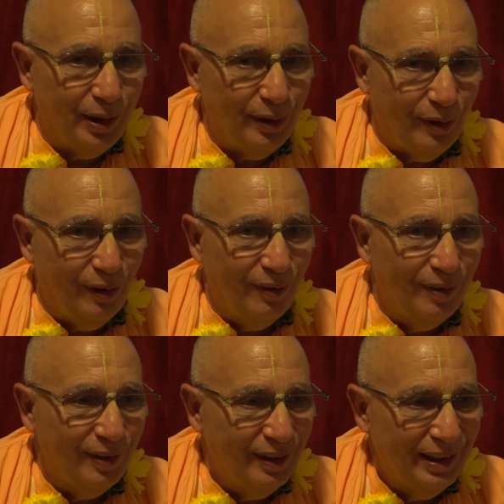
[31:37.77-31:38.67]
you know.
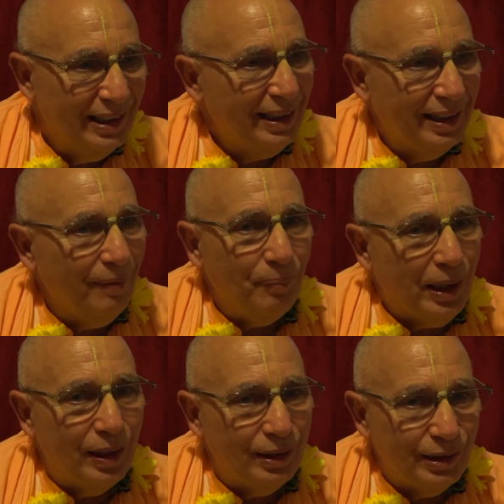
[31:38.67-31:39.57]
And
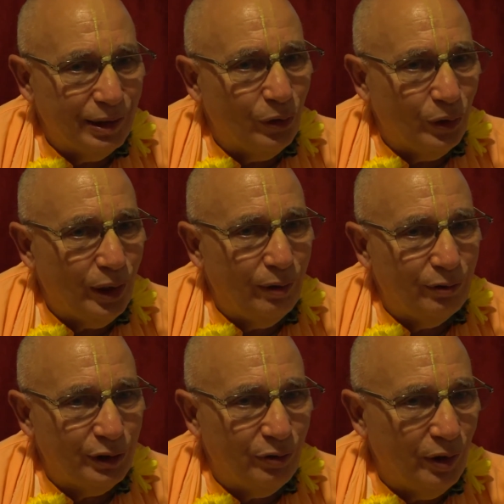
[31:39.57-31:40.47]
because Gurudev
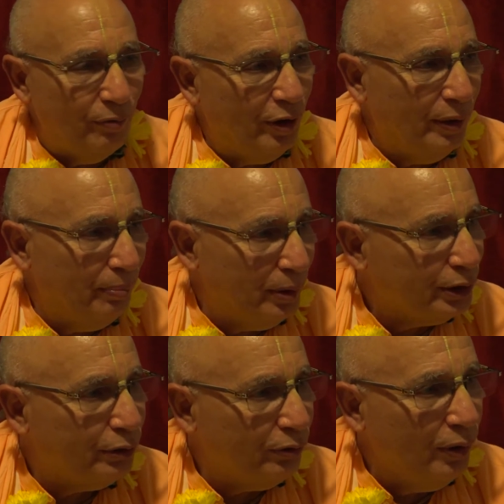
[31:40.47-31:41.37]
is very
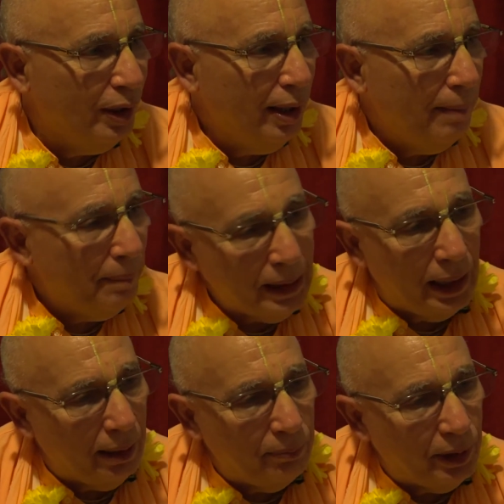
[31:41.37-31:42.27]
merciful. But
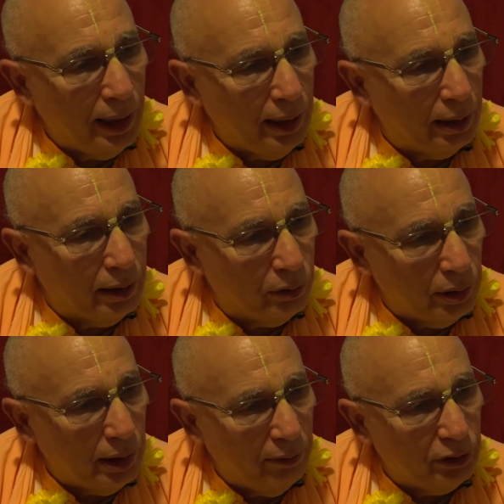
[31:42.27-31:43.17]
then I'm thinking,
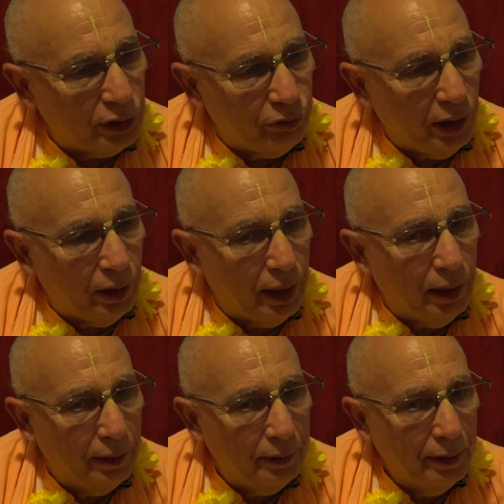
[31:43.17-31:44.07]
Gurudev is
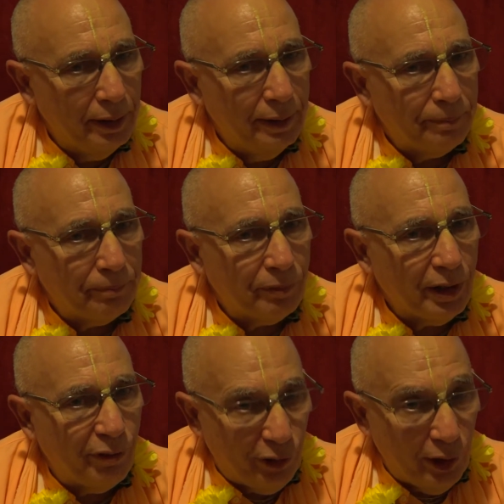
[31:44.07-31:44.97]
very,
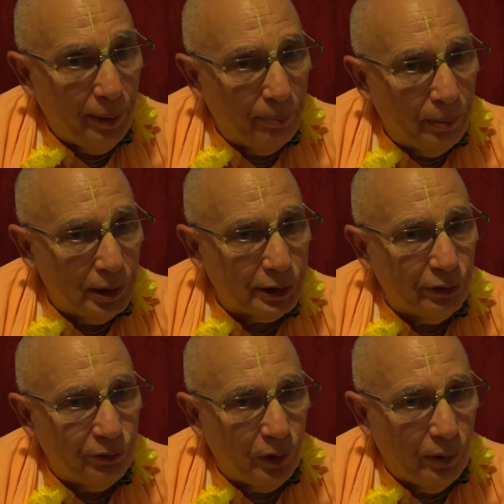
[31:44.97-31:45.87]
very
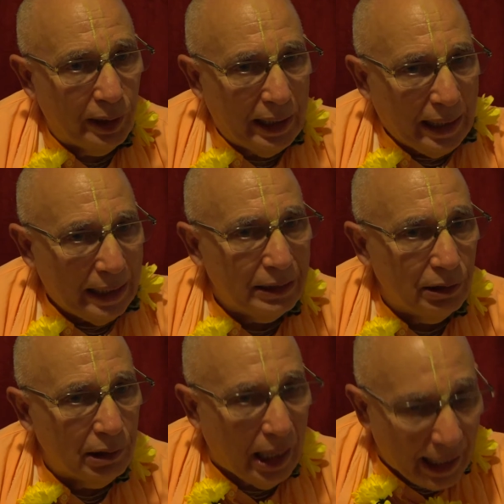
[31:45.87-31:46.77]
merciful, and he
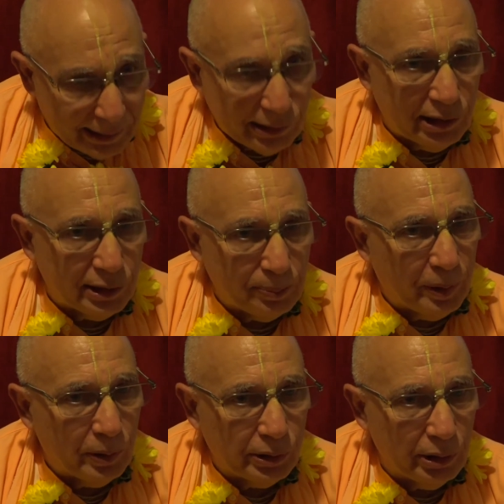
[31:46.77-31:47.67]
likes this
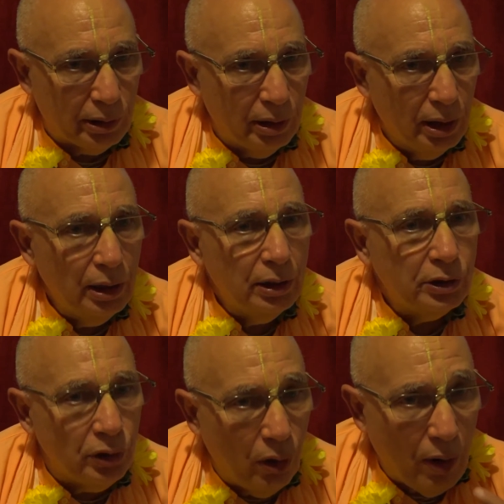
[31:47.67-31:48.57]
person.
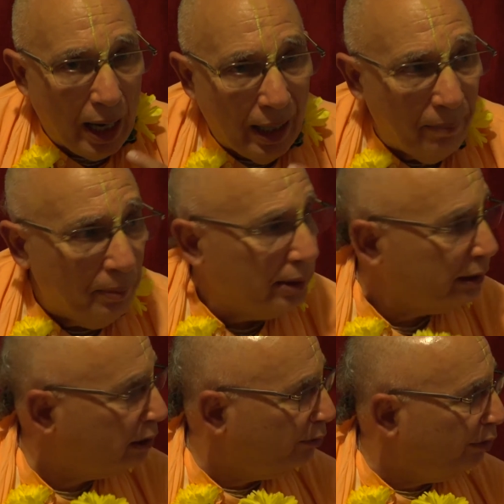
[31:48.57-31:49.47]
So I
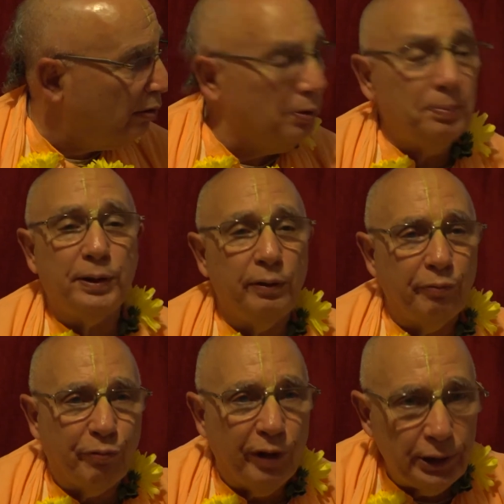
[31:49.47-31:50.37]
must develop some
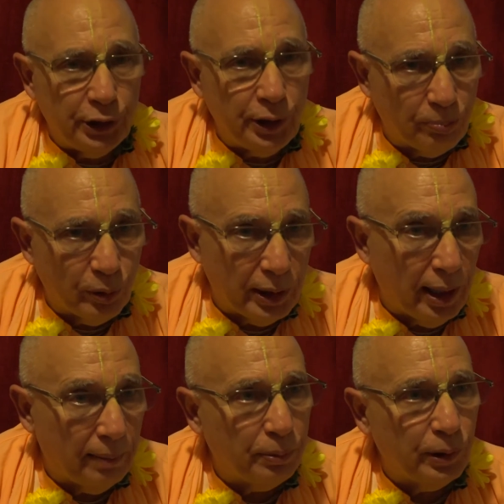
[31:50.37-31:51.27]
friendship with
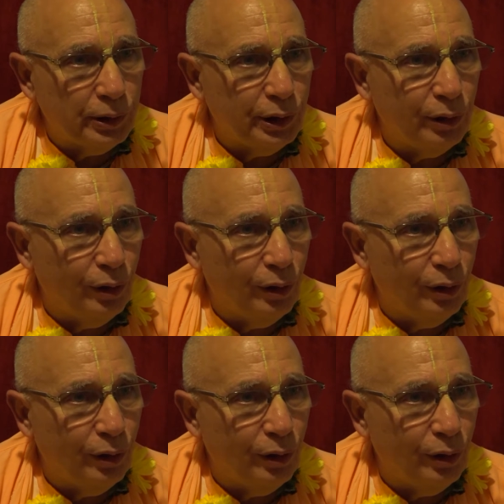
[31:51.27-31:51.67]
that person